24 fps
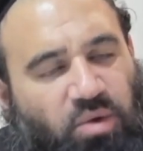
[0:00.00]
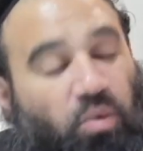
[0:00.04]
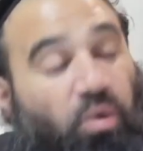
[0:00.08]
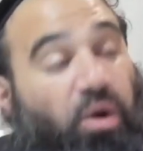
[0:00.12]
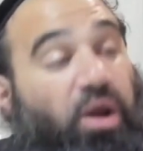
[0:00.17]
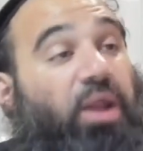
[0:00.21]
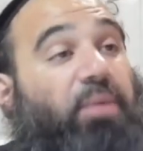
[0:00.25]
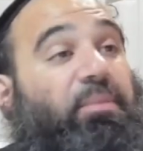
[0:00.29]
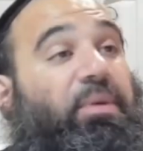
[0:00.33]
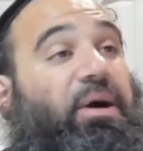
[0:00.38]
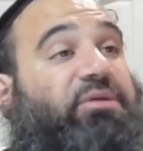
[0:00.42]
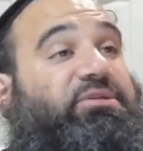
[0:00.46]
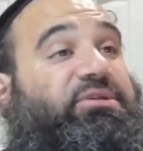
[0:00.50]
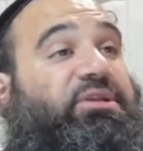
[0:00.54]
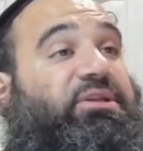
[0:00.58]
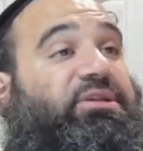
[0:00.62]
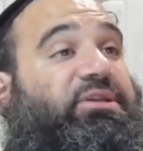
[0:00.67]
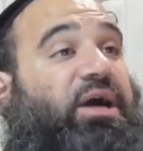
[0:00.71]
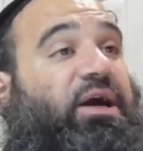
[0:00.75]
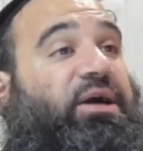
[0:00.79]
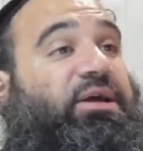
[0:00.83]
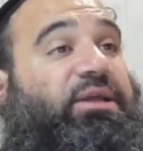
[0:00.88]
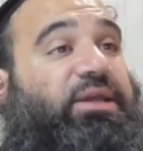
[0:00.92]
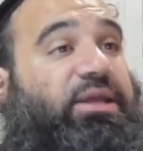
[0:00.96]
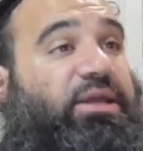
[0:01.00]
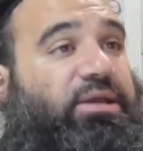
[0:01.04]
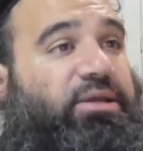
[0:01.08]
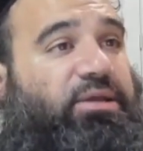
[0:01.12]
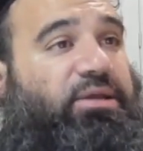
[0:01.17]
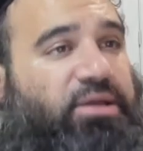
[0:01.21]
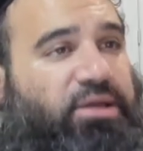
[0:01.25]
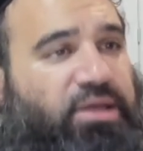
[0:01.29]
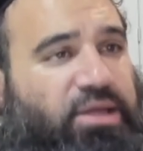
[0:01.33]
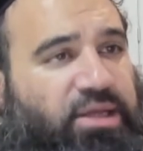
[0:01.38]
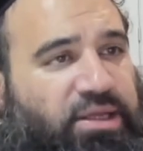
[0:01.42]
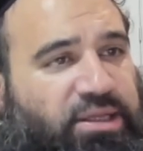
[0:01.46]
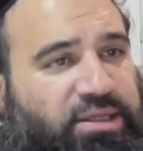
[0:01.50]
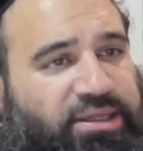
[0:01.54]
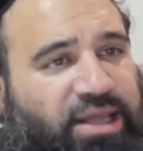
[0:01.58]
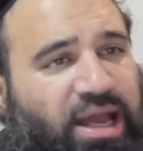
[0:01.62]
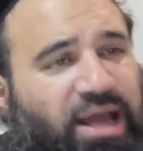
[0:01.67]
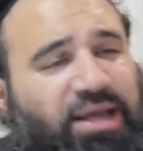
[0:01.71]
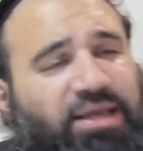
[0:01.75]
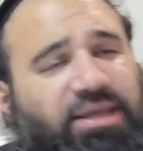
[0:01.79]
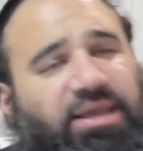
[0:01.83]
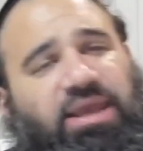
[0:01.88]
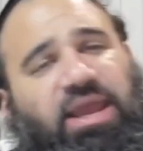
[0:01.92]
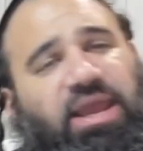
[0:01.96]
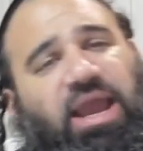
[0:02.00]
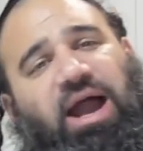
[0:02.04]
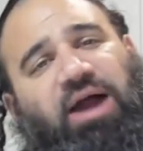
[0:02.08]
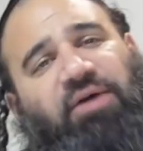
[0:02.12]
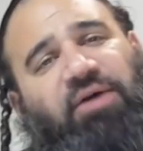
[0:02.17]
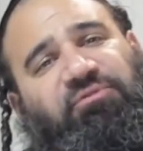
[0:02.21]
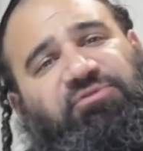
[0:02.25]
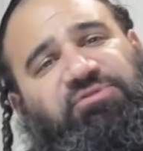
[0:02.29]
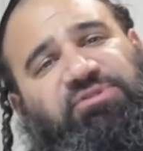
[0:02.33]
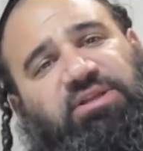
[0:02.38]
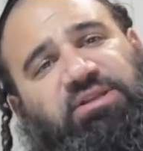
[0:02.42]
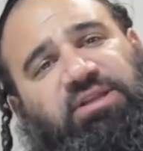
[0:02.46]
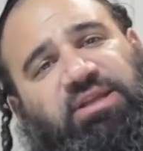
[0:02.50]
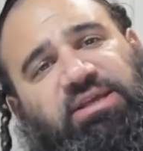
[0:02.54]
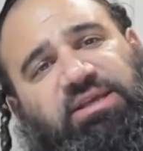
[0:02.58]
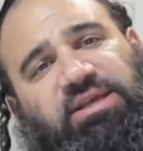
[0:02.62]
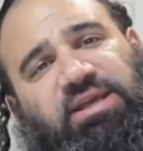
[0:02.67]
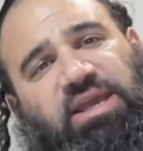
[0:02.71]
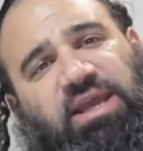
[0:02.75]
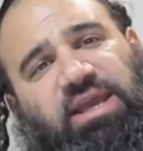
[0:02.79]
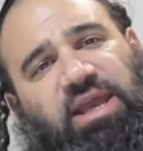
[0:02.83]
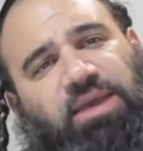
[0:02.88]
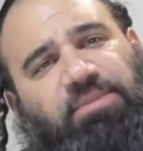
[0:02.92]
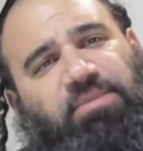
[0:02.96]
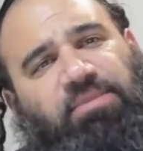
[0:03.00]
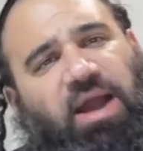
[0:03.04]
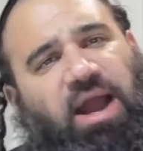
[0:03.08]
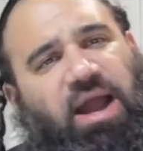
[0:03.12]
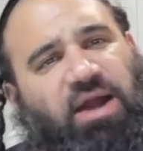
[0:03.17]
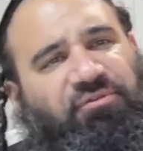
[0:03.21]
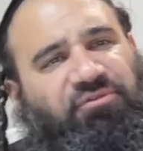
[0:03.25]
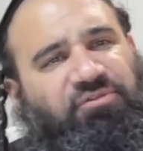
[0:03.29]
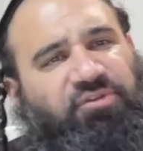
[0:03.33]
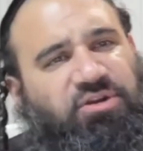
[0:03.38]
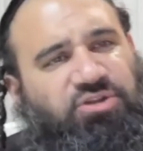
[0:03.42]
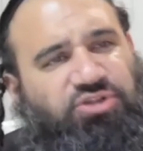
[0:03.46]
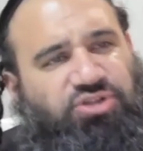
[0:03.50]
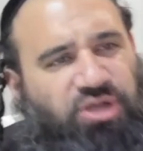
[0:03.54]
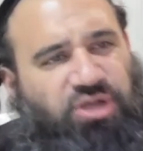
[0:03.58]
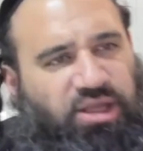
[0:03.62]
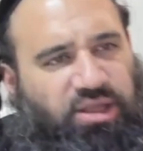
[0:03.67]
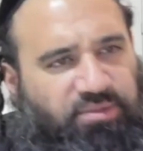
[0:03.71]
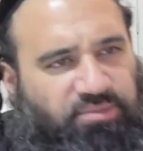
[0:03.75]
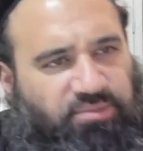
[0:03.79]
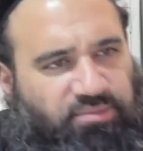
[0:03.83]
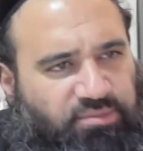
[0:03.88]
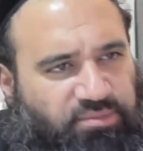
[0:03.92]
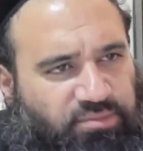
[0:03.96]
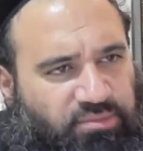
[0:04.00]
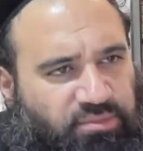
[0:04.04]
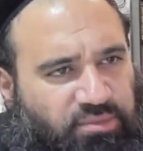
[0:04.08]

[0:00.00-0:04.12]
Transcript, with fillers: What about the donkey? Donkey, half tzaddikim, half reshaim.